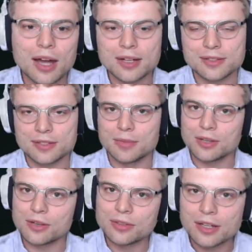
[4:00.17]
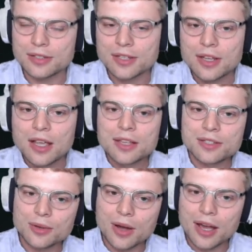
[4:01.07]
access my contacts.
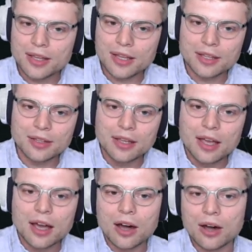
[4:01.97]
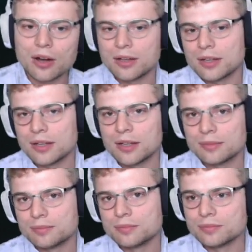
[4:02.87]
So I can
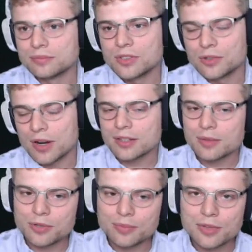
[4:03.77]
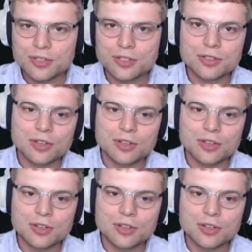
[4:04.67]
grant the permission